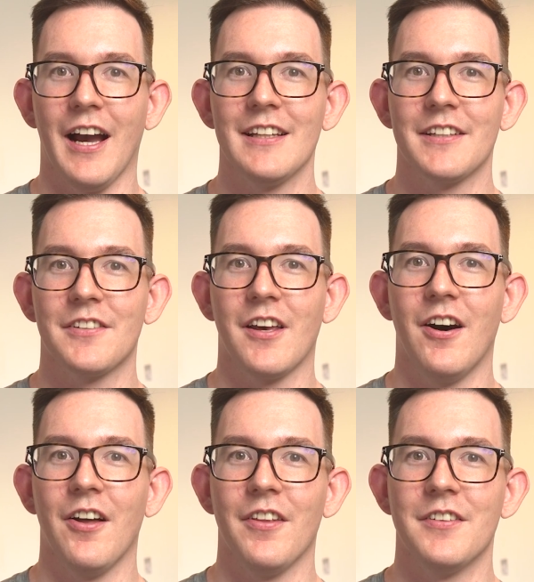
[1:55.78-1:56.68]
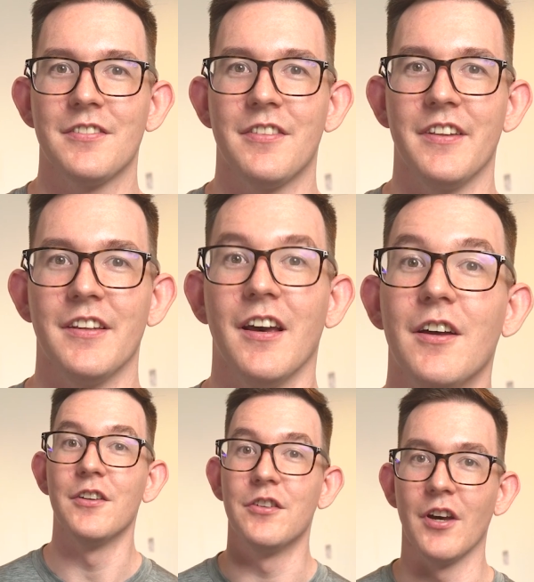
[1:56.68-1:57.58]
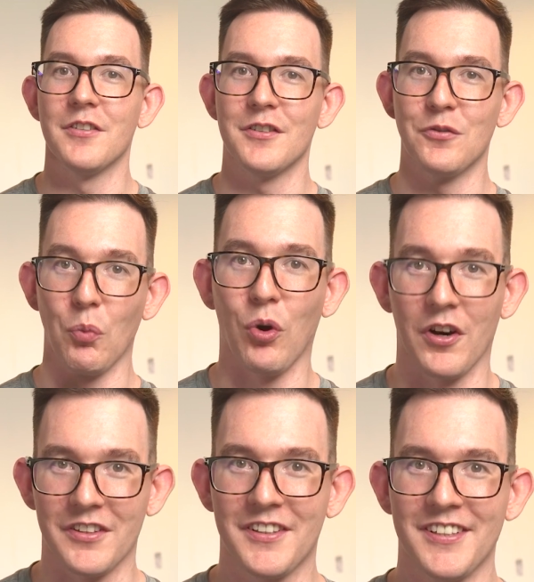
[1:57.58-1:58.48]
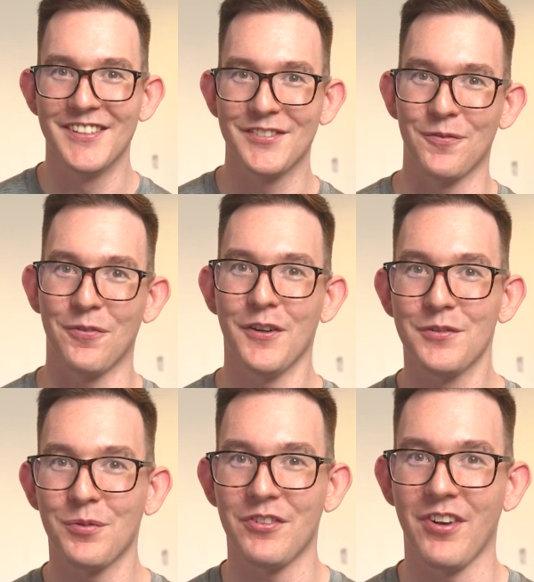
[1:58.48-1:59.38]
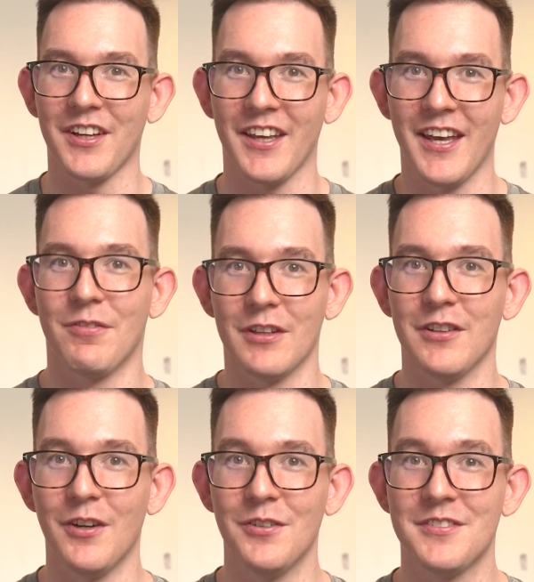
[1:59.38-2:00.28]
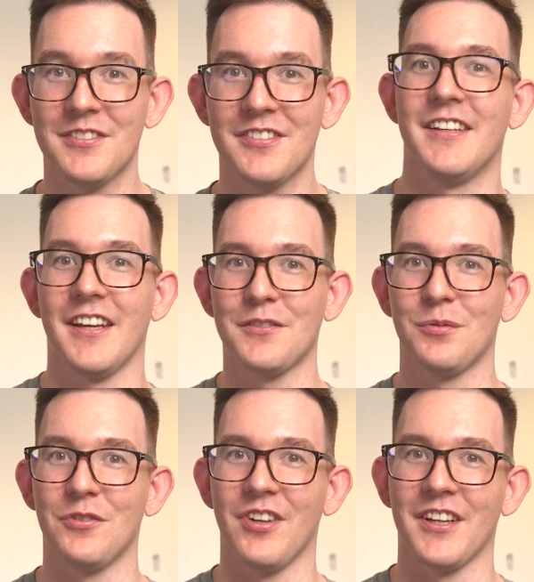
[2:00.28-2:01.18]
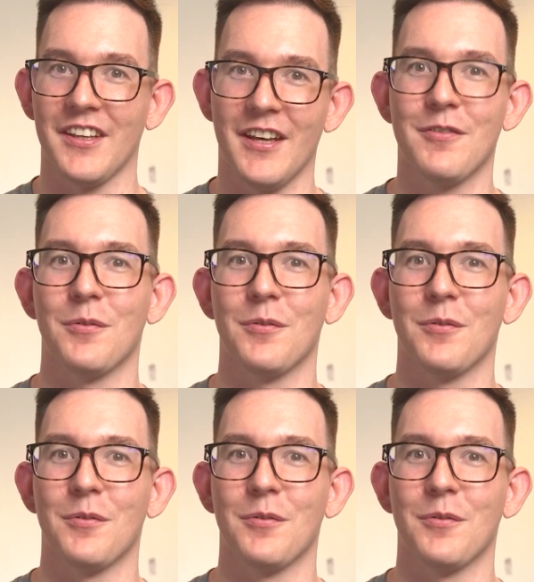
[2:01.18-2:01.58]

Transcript: like to call this the does it work? So first we check if it loads, next we check if it